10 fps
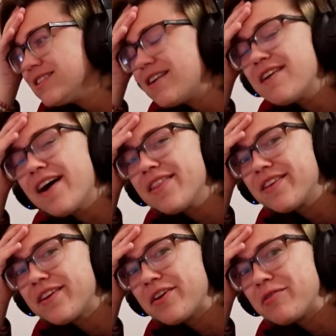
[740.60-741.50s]
I've had
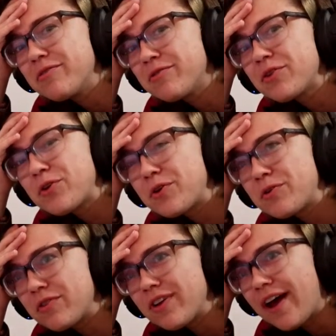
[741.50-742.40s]
the
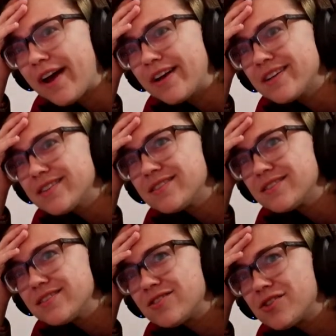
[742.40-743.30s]
flu for like
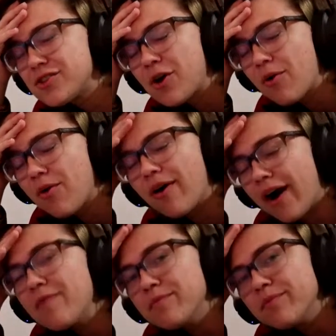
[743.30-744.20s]
so long.
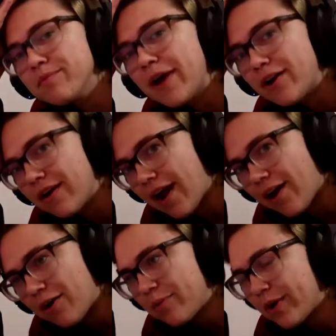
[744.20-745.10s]
I'm
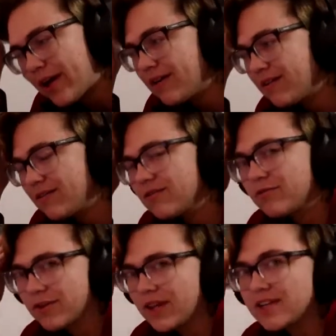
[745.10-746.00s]
better now, but
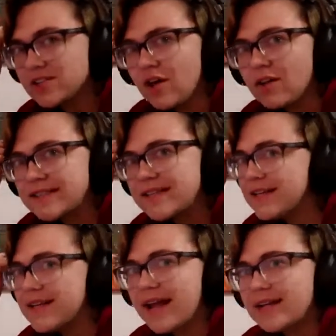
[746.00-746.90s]
for like a
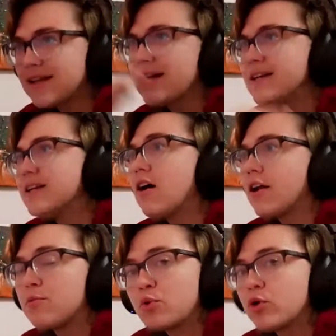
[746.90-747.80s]
solid 10 days, I
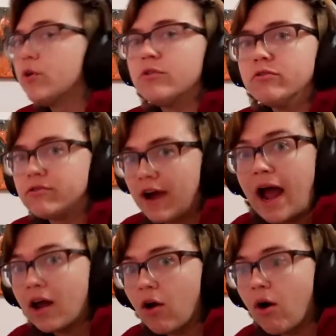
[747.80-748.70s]
did not improve
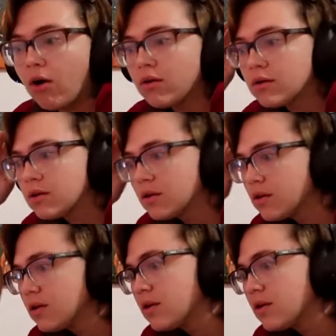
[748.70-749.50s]
at all.